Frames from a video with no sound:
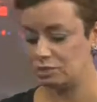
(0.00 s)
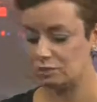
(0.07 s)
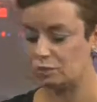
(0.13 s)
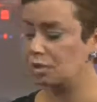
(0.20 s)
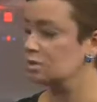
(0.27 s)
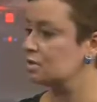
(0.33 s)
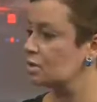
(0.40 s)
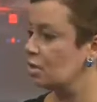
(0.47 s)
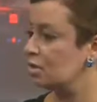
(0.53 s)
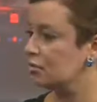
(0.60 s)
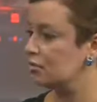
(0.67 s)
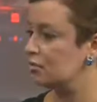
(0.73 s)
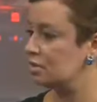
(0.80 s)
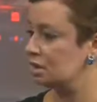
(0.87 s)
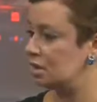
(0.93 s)
in front
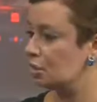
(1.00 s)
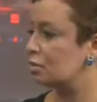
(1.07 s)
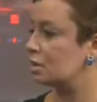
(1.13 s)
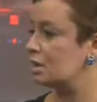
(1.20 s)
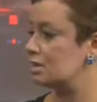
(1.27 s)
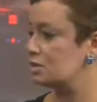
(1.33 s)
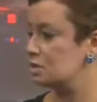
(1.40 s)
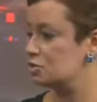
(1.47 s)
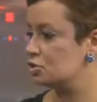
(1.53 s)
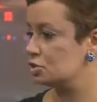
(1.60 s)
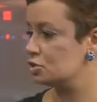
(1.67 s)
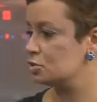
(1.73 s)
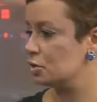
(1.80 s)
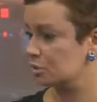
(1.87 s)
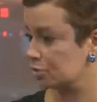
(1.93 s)
of the
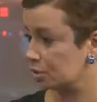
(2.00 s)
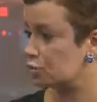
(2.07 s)
organization as well,